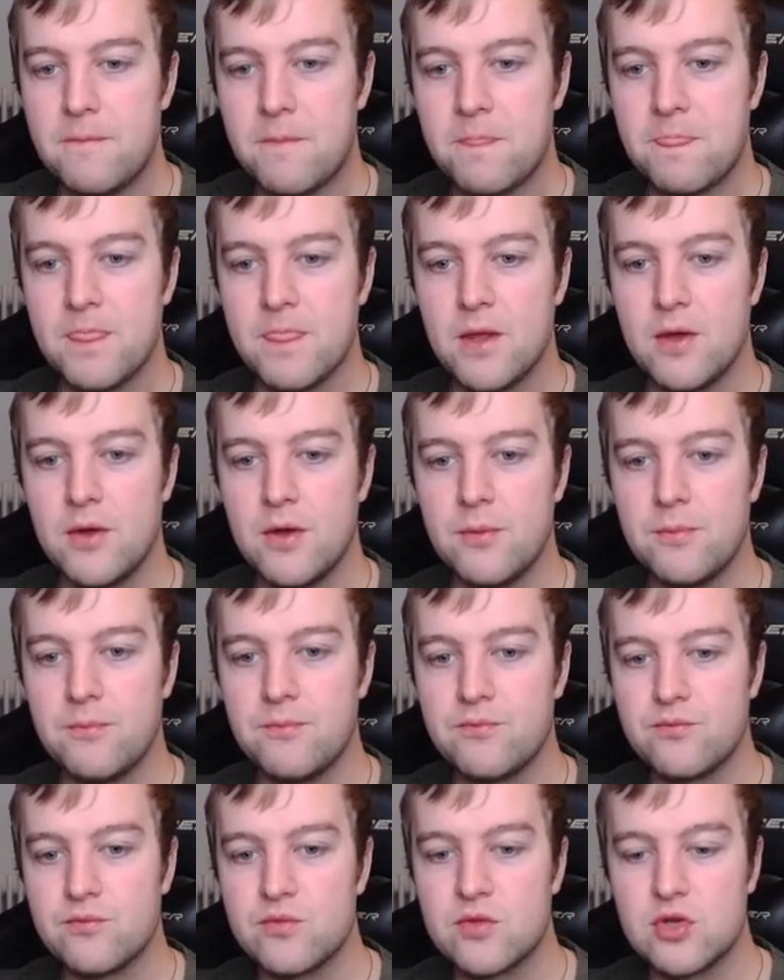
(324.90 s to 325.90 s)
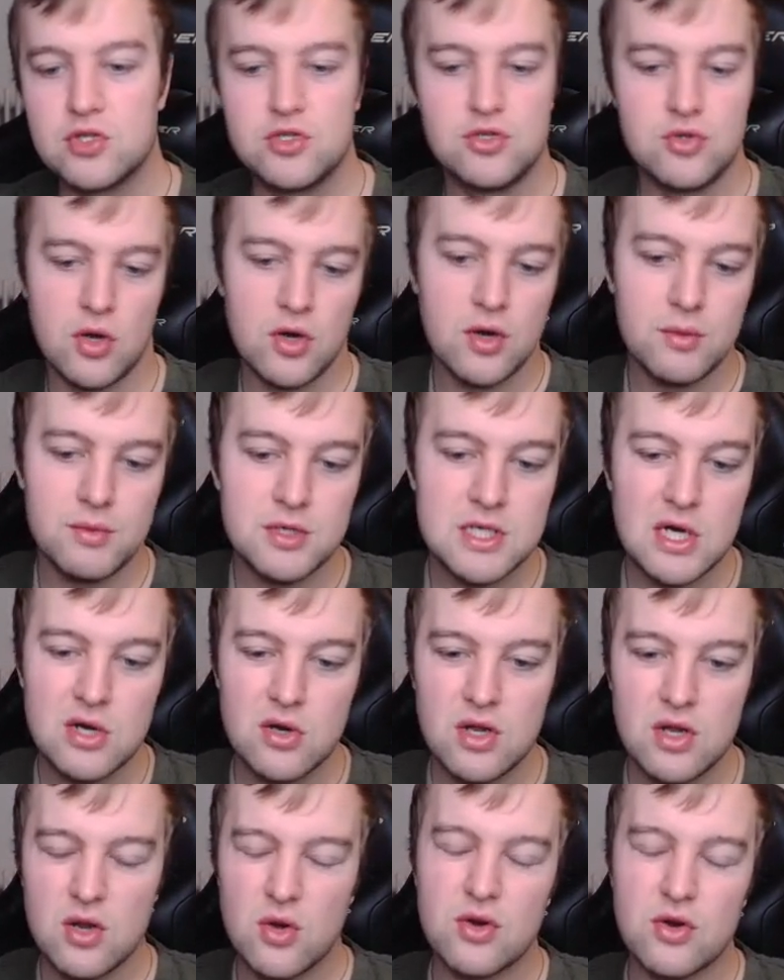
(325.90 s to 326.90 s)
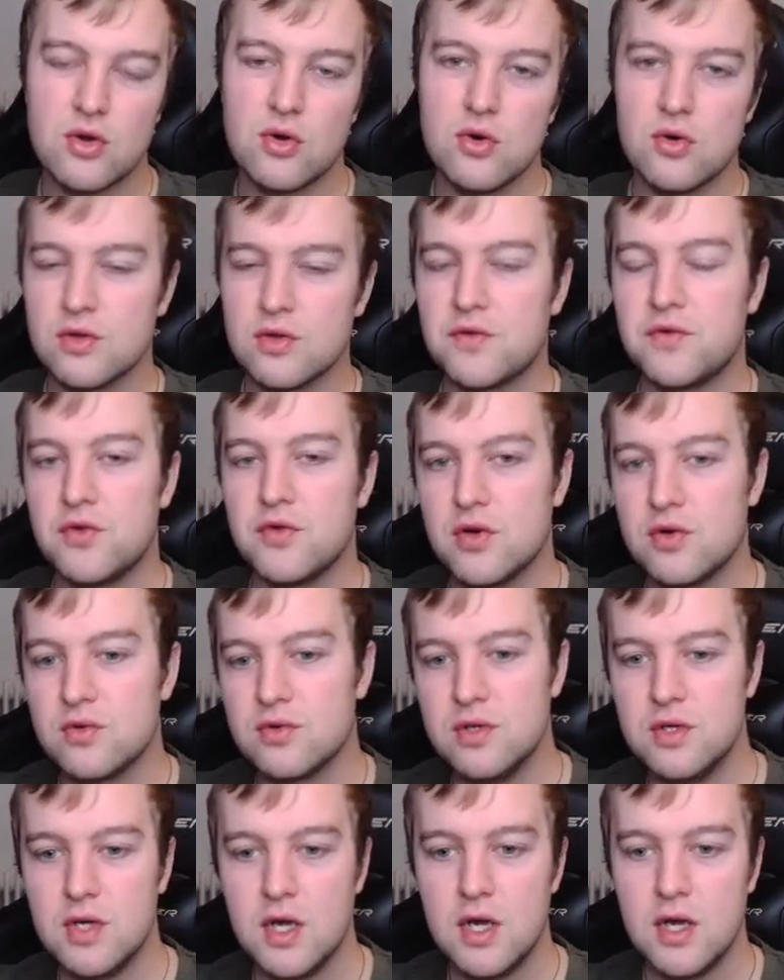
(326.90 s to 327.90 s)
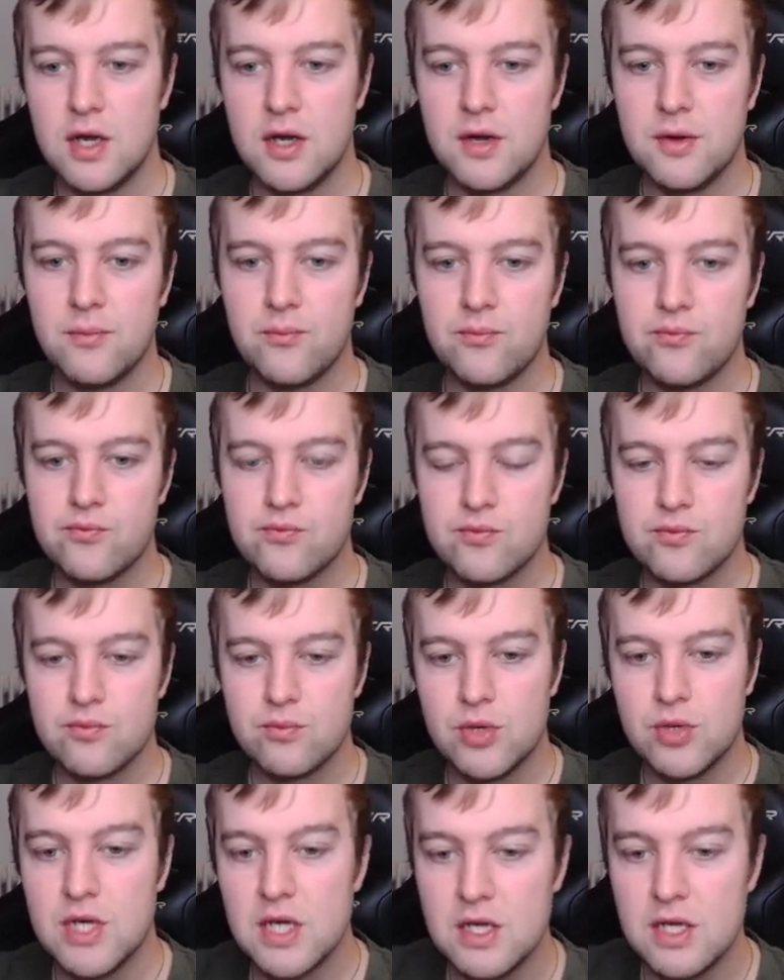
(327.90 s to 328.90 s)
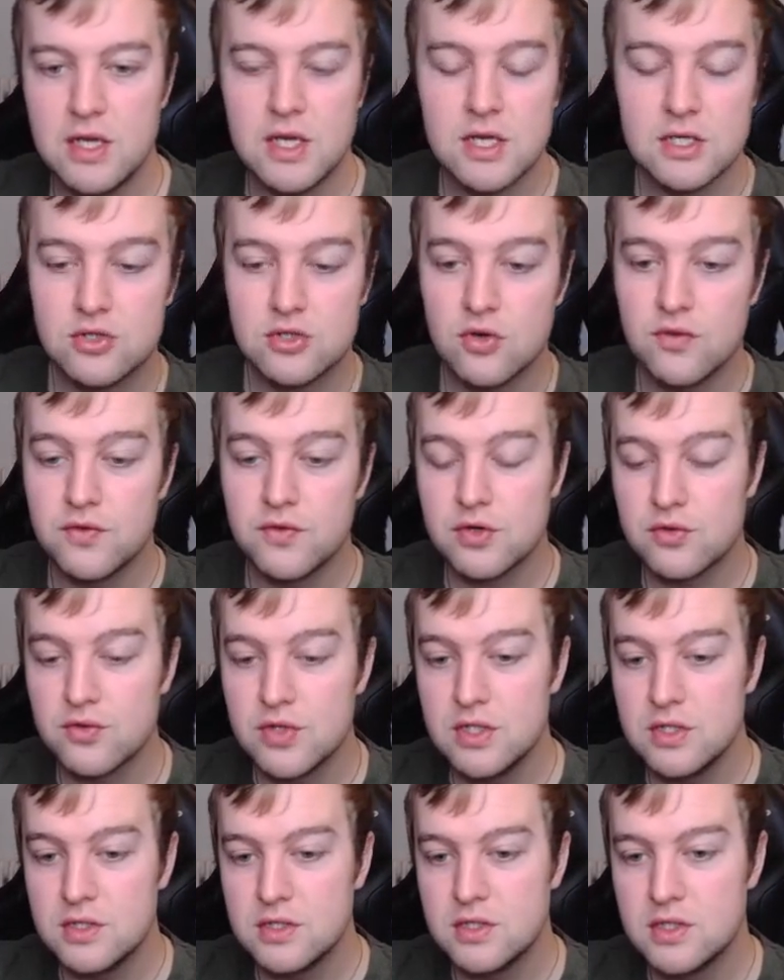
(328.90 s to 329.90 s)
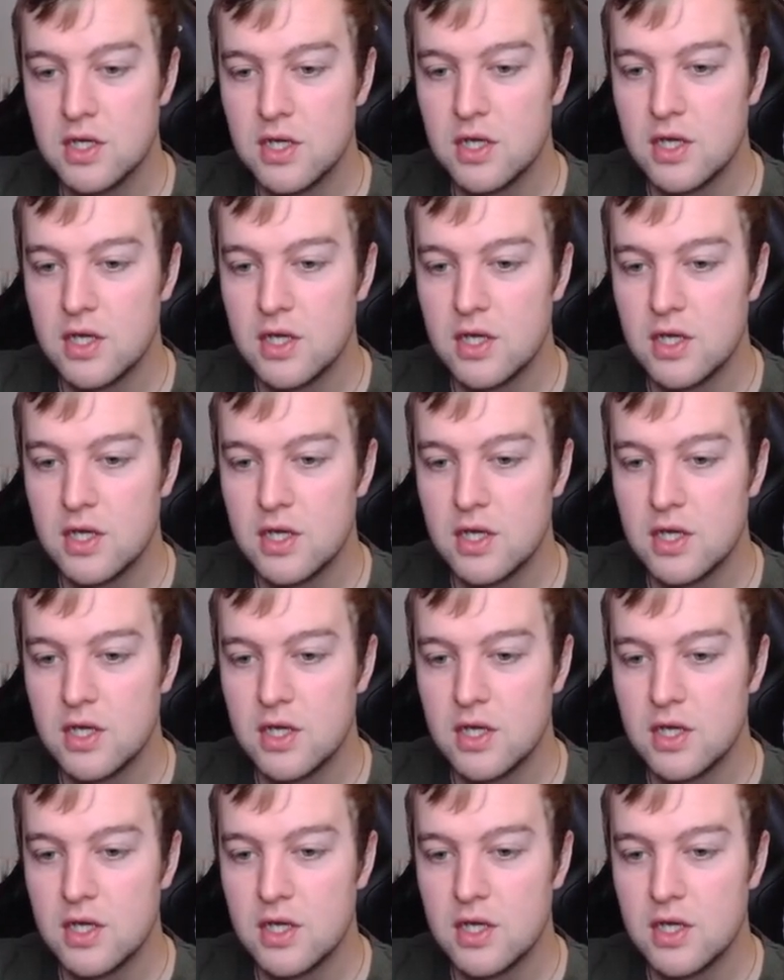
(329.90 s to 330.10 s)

because you're gonna miss out on a lot of gold if you don't. But let's go for greens.